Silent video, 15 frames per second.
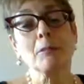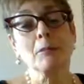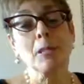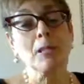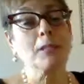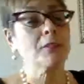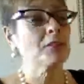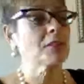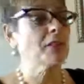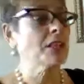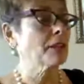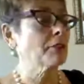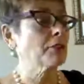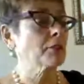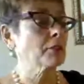be part of
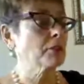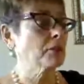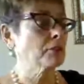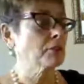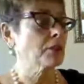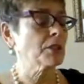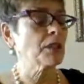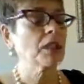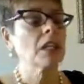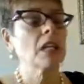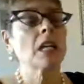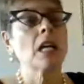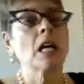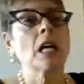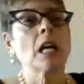that with people.
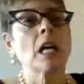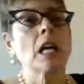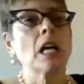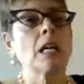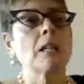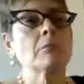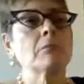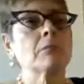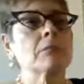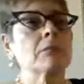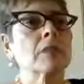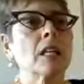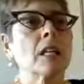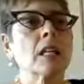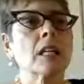
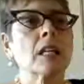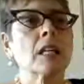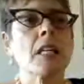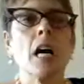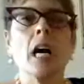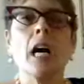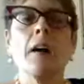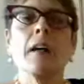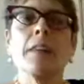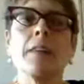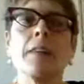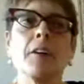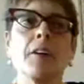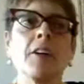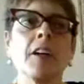
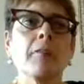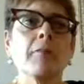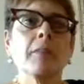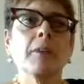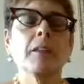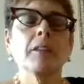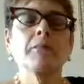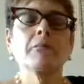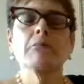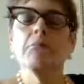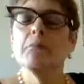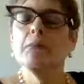There have been